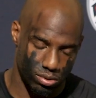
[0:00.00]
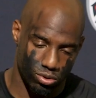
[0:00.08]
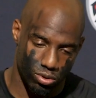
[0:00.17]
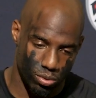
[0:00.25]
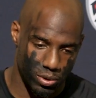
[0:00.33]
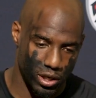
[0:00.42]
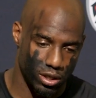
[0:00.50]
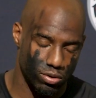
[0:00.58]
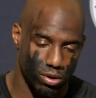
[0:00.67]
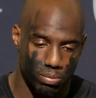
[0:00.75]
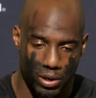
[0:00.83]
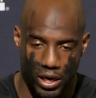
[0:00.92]
through the week,
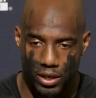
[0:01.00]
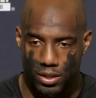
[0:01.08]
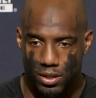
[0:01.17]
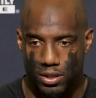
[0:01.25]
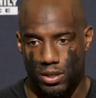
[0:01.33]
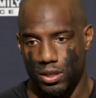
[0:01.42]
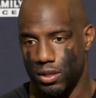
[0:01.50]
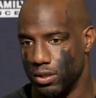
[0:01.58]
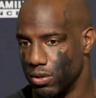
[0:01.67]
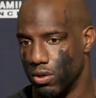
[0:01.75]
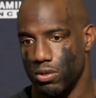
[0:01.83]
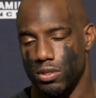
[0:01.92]
during practice,
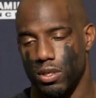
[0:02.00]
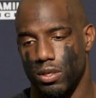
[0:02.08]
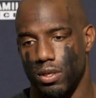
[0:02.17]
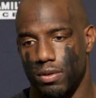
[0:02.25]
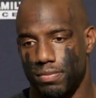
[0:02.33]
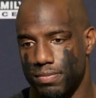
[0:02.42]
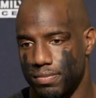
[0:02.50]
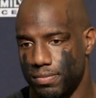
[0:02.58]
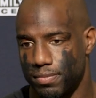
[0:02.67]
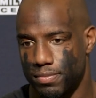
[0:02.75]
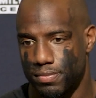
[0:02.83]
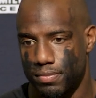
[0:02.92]
and on Sunday.
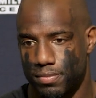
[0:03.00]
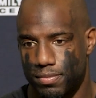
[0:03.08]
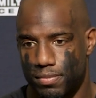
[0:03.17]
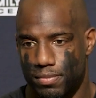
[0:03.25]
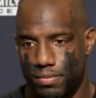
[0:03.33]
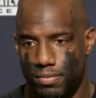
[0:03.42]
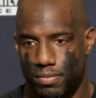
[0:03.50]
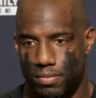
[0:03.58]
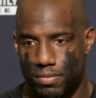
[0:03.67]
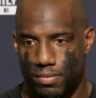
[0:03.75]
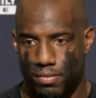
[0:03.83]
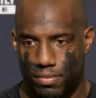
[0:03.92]
It's been kind of
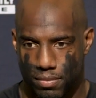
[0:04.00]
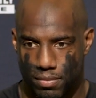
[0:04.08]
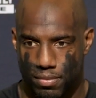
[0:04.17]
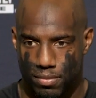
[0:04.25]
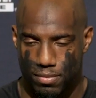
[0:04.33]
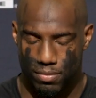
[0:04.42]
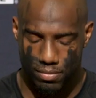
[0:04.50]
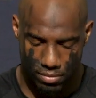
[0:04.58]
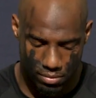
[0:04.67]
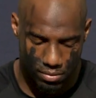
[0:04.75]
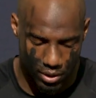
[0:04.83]
a crazy week with COVID.